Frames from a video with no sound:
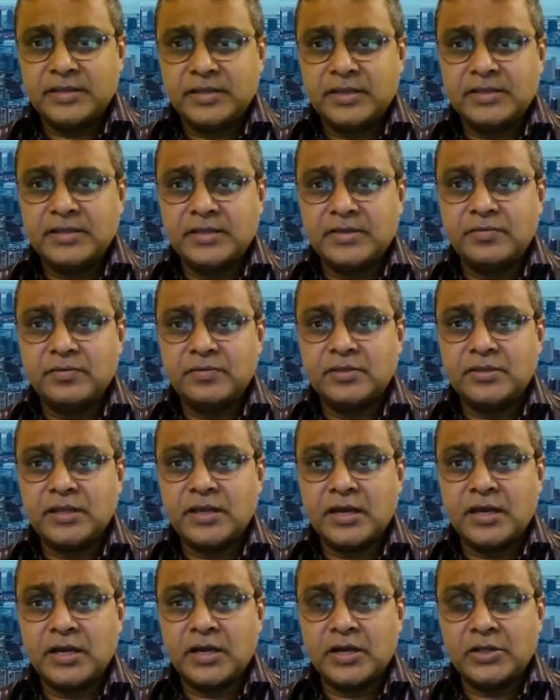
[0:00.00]
they, they,
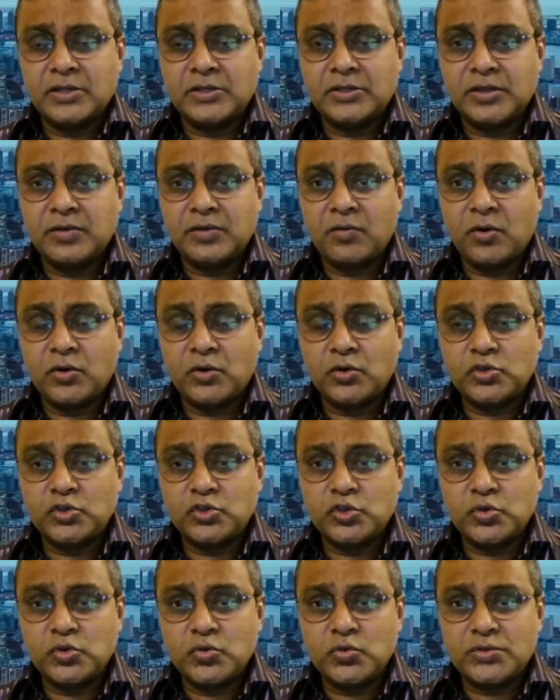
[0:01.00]
uh, they want to
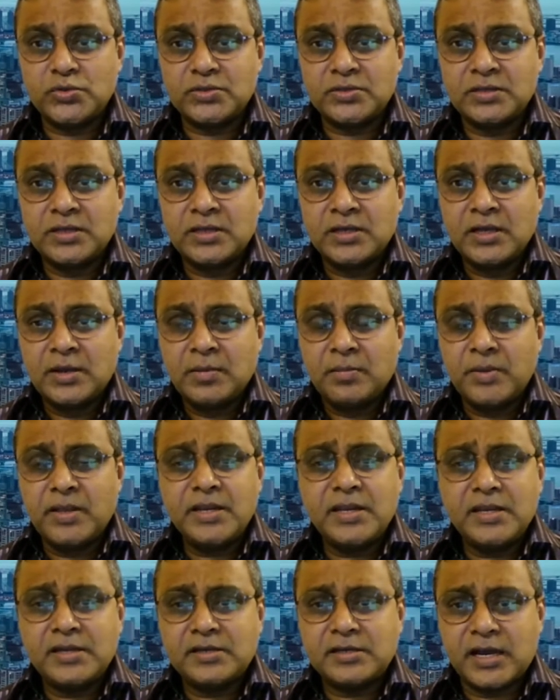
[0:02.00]
choose.
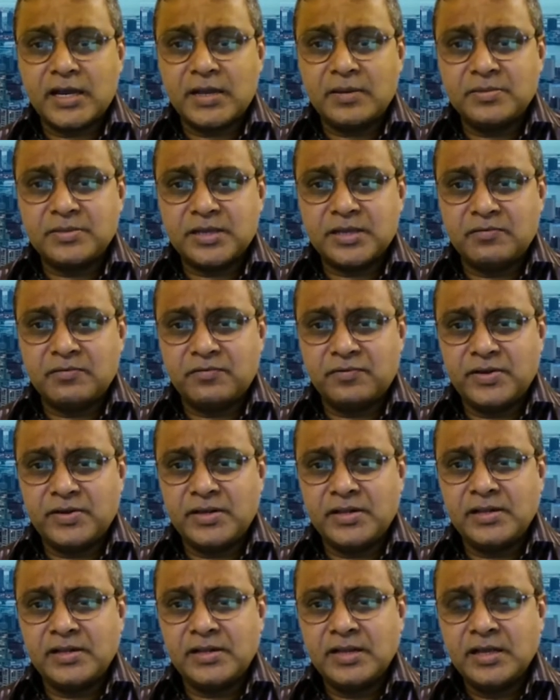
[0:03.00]
Many times I
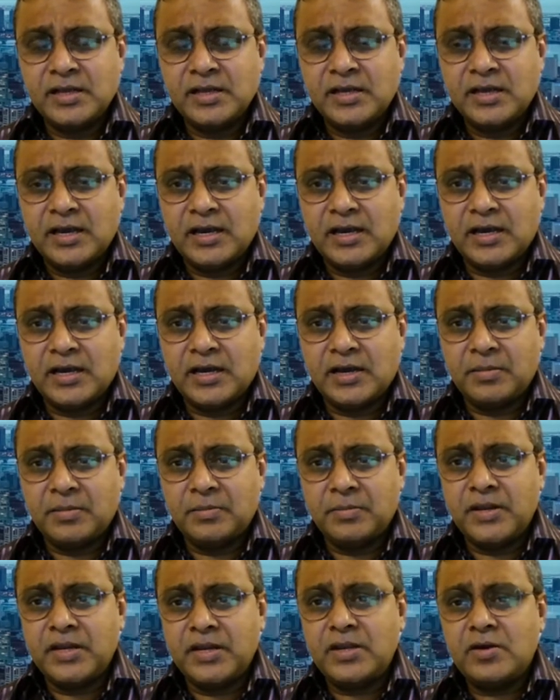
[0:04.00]
feel
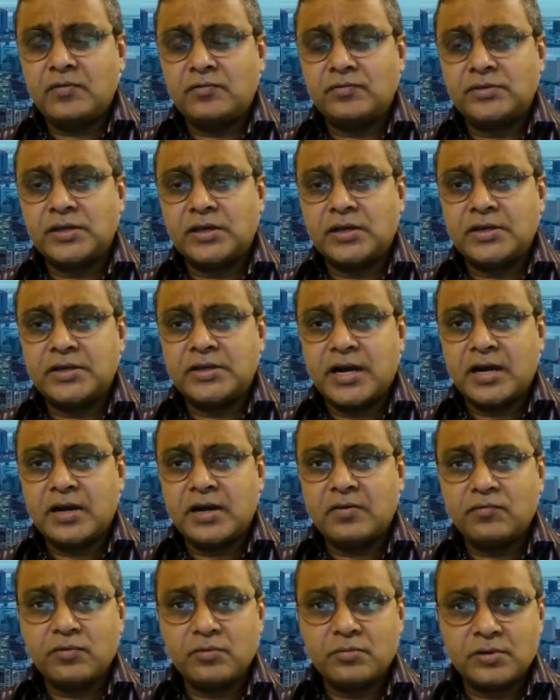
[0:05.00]
uh, many of the
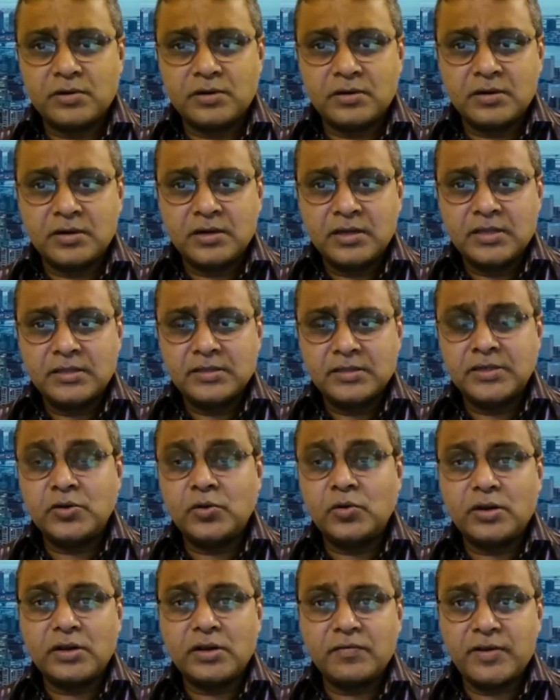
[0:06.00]
young women, they
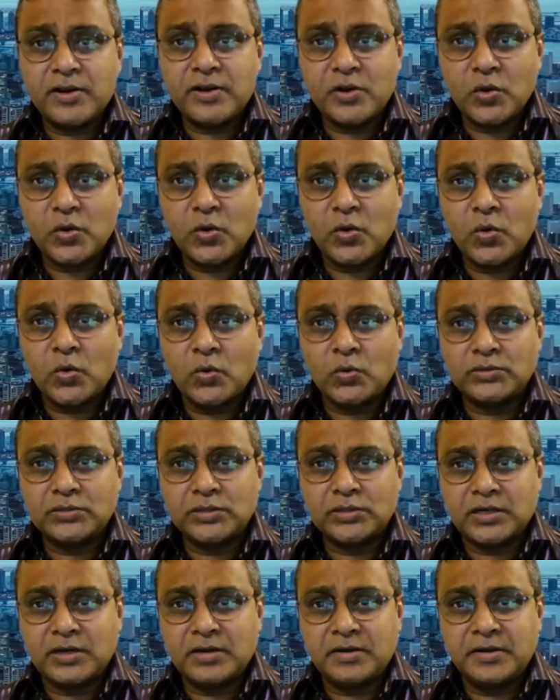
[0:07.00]
don't even
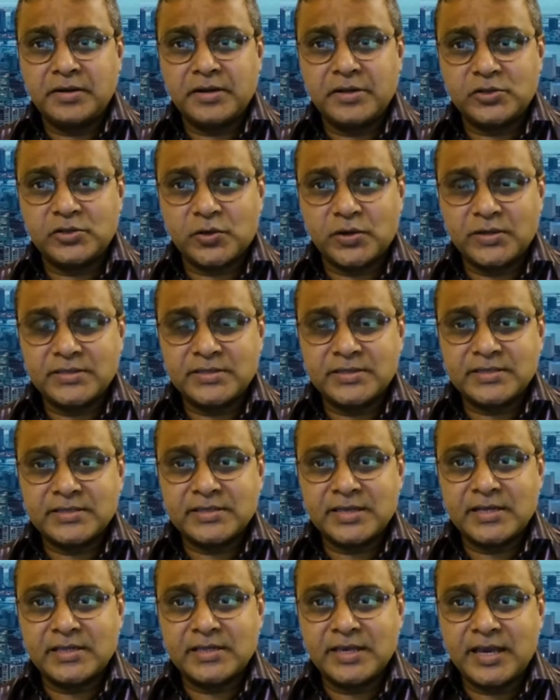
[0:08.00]
know the career
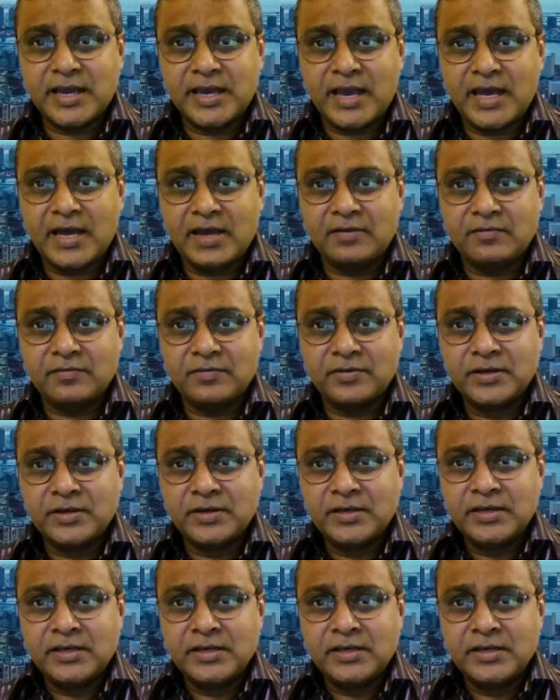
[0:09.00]
choices that they have.